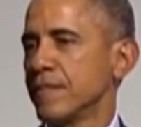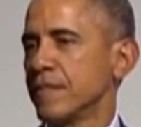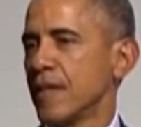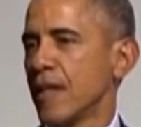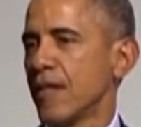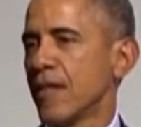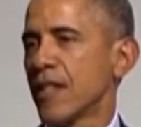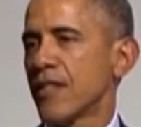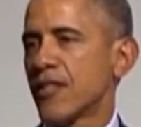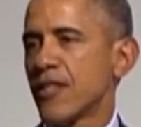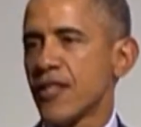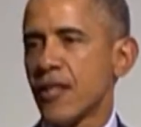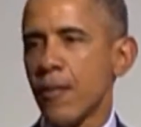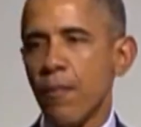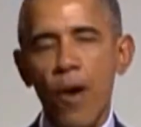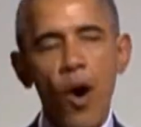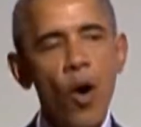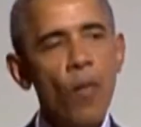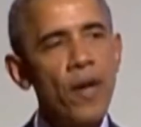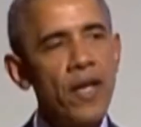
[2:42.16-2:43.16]
that this is the
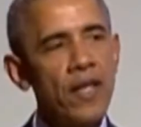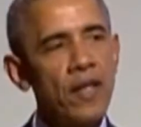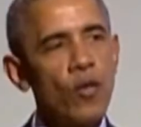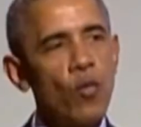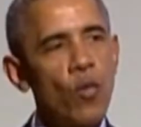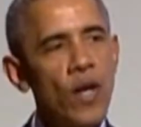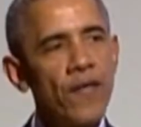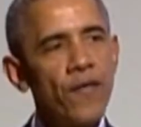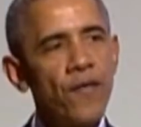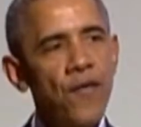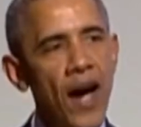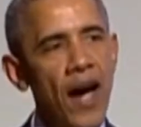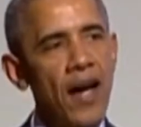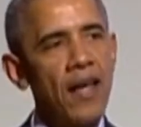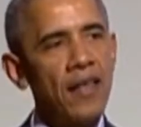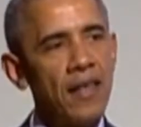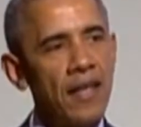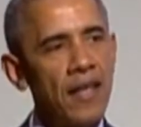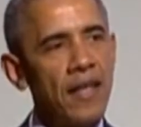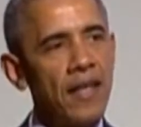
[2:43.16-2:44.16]
moment we
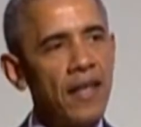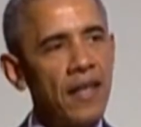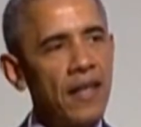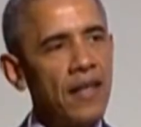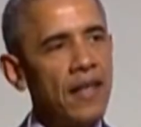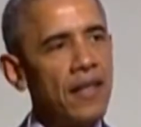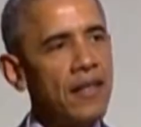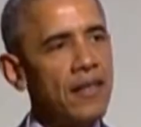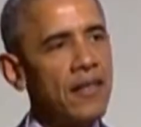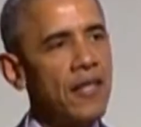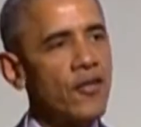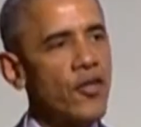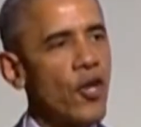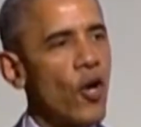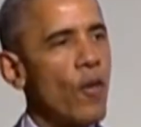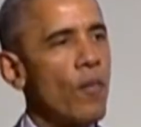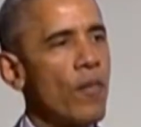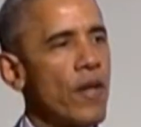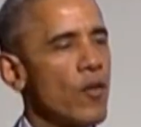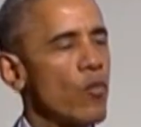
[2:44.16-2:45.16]
finally
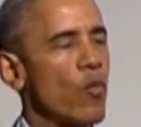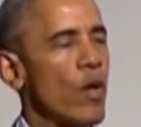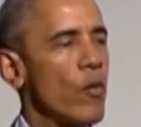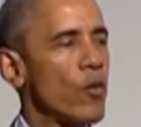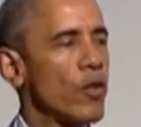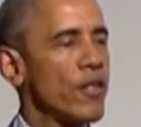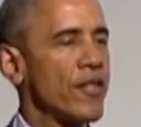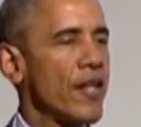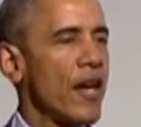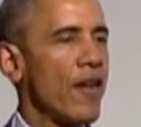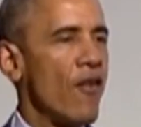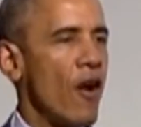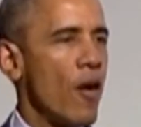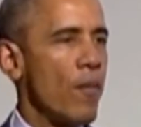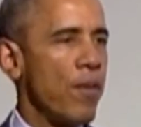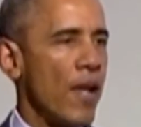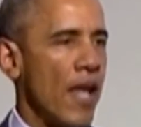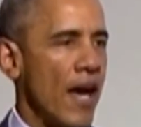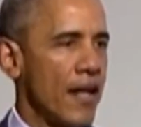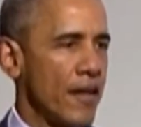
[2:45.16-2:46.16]
determined we would save our
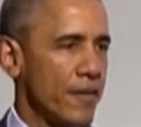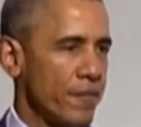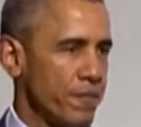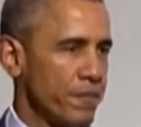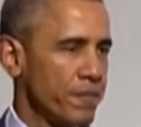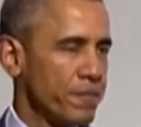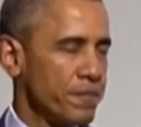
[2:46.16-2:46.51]
planet,